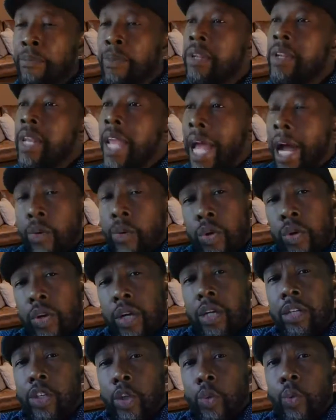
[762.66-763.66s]
Now you
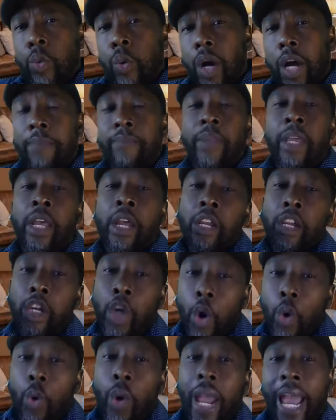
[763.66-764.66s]
can do what?
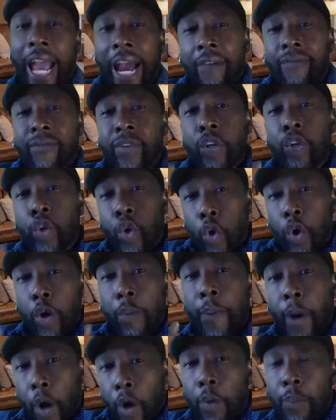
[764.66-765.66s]
Go after your
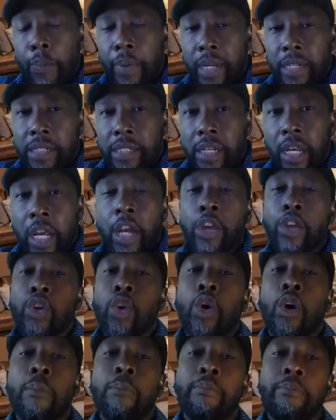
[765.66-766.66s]
purpose,
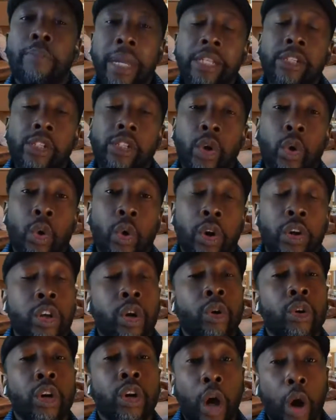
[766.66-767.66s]
your mentor,
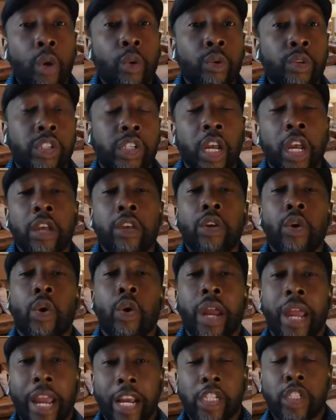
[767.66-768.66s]
your coach,
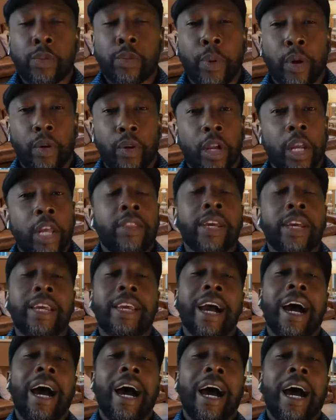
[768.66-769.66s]
your expert, the
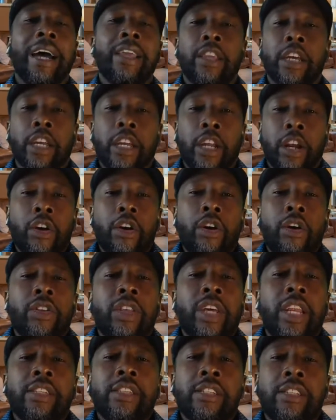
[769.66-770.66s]
guy, the girl
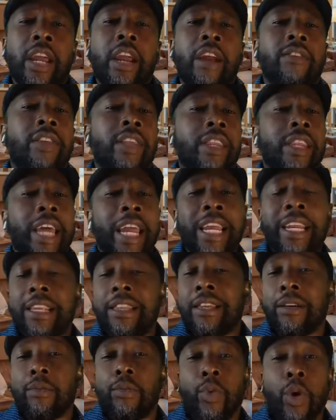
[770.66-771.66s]
that is there, the lady,
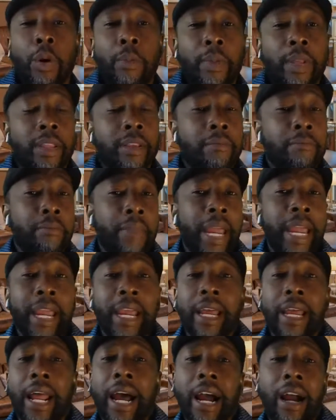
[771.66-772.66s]
the woman, the
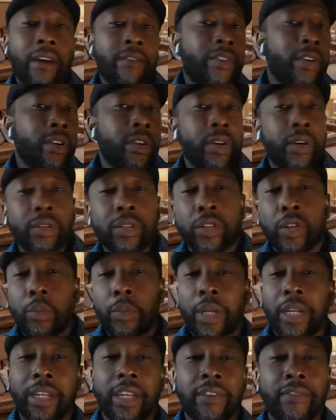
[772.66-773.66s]
man, however, so
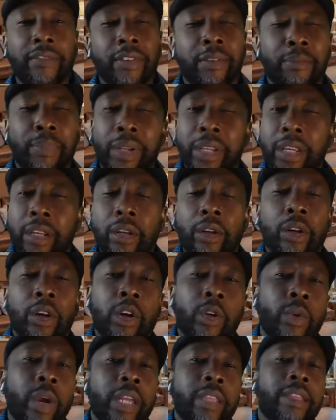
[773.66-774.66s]
many different political
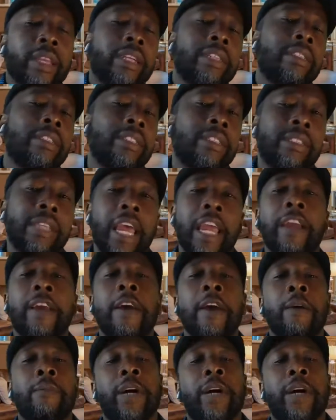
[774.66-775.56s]
correct things to say.